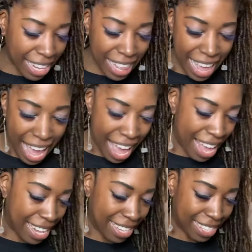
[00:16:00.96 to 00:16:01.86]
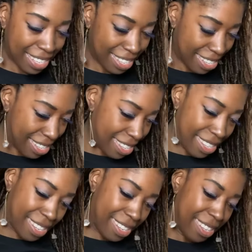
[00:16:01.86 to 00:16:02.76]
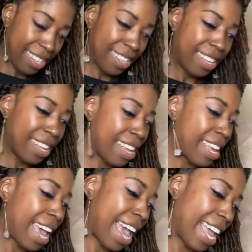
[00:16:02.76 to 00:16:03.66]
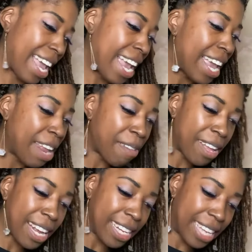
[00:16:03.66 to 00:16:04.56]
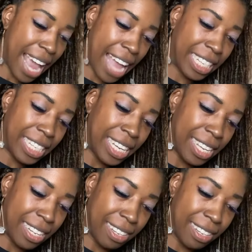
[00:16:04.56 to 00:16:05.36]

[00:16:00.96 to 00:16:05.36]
of that. Okay, and I'm gonna attach it.